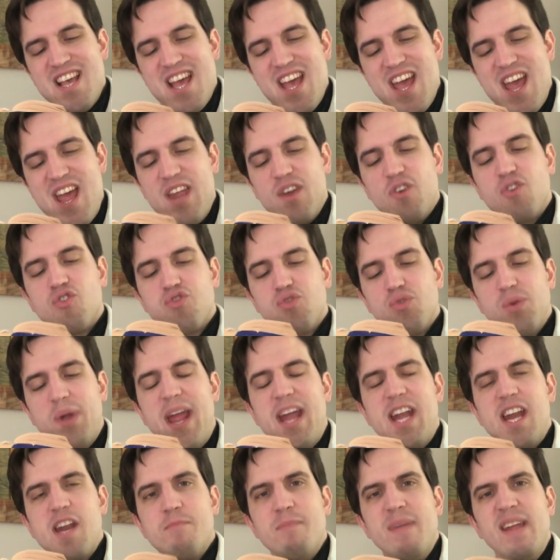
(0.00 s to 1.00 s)
and
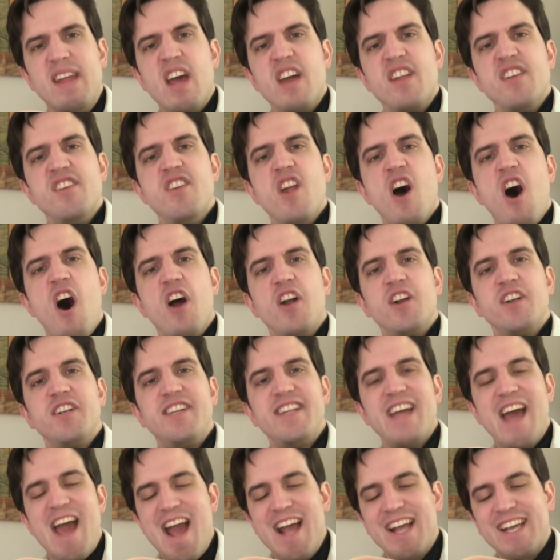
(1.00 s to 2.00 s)
created me a
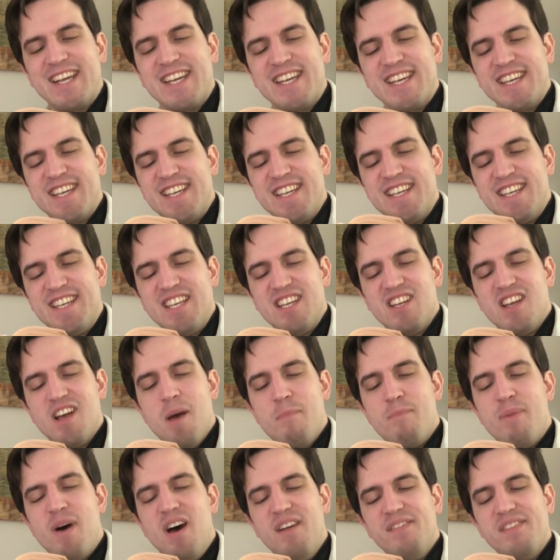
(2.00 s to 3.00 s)
Nardak
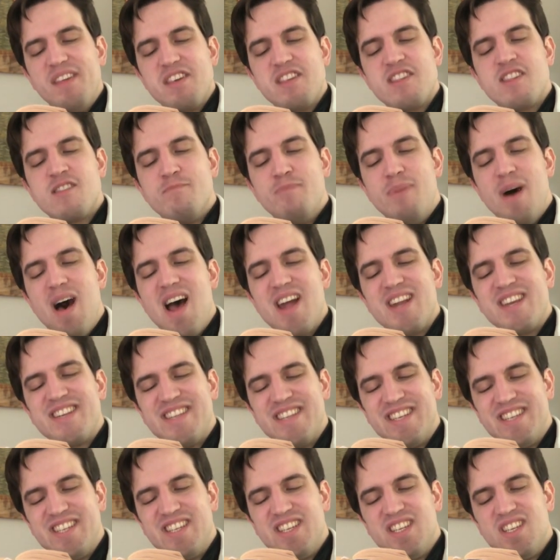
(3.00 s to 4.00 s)
upon the spot,
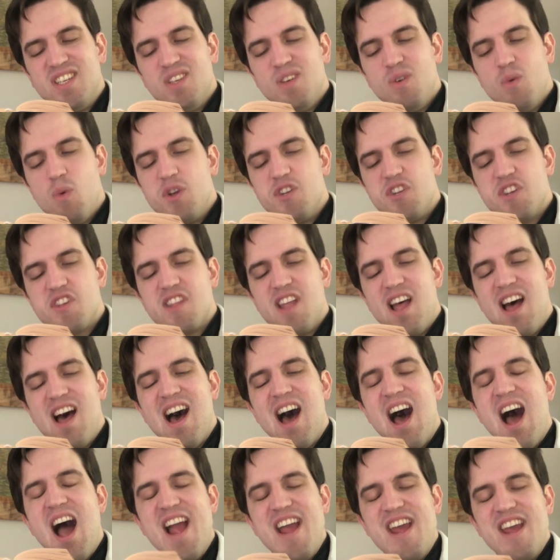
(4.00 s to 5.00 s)
which is the
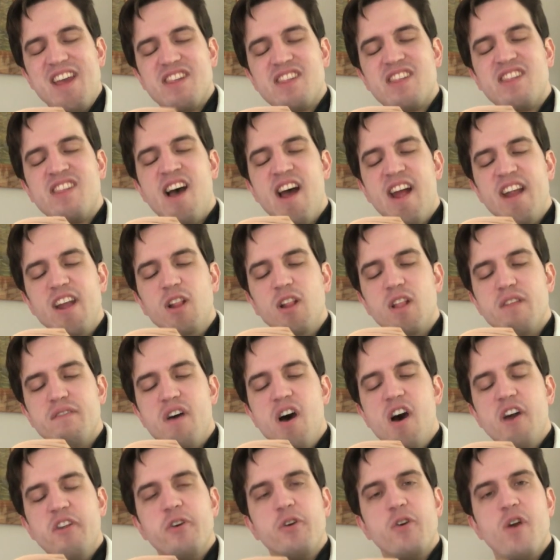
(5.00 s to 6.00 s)
highest title of
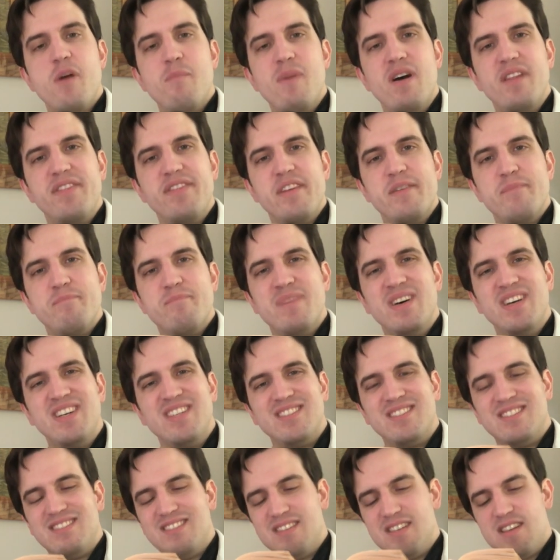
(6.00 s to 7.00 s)
honor among them.
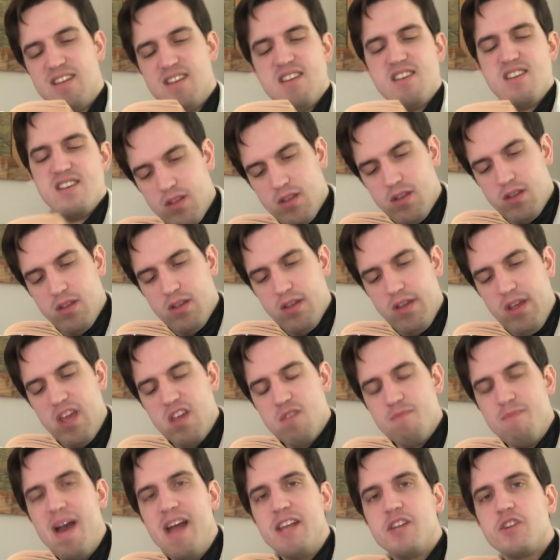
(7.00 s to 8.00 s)

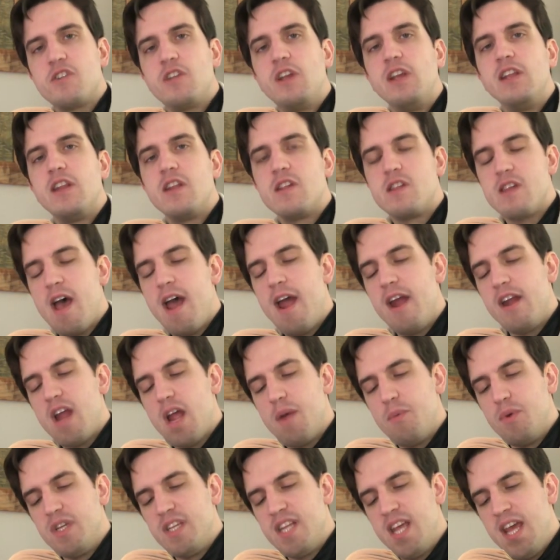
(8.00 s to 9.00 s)
His Majesty desired I
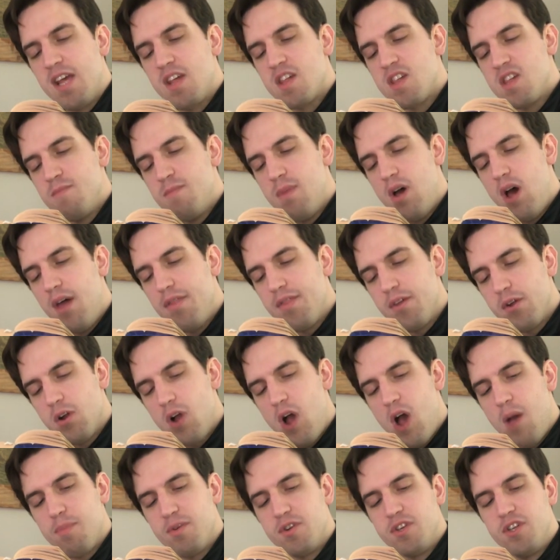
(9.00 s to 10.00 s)
would take some other
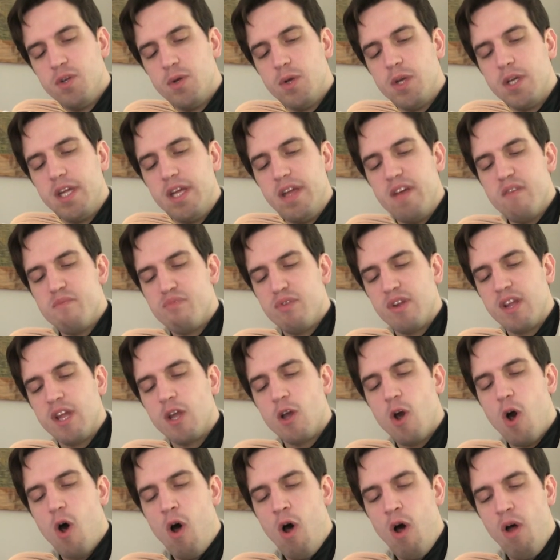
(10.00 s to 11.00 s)
opportunity of bringing
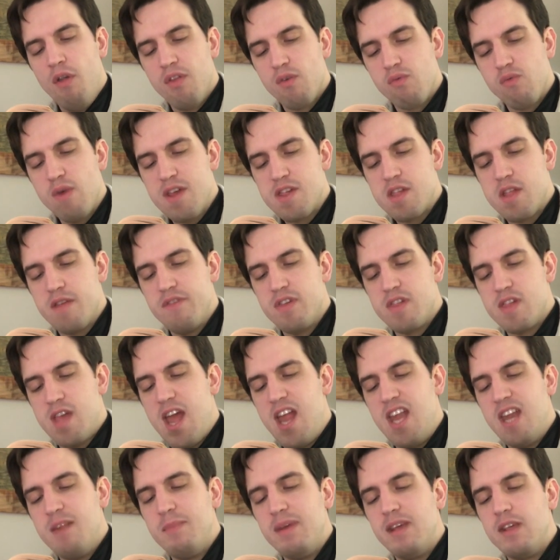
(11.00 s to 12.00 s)
all the rest of his
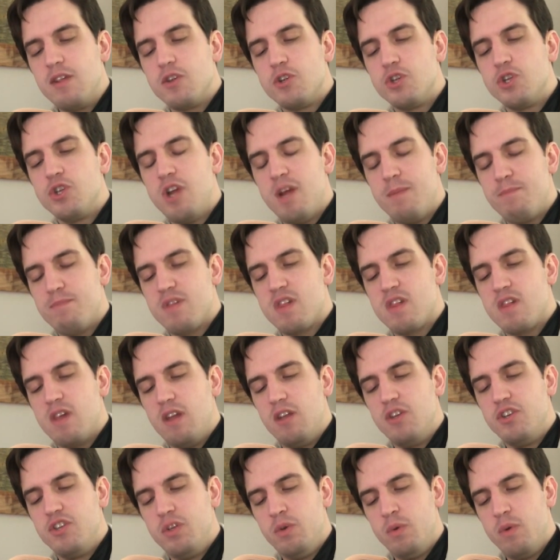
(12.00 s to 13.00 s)
enemy's ships
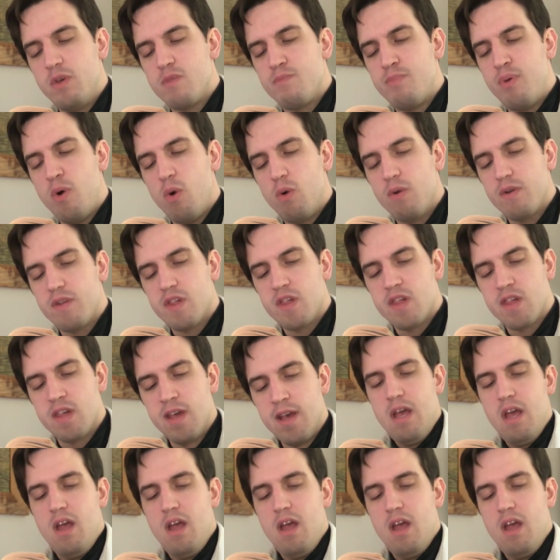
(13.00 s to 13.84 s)
into his ports,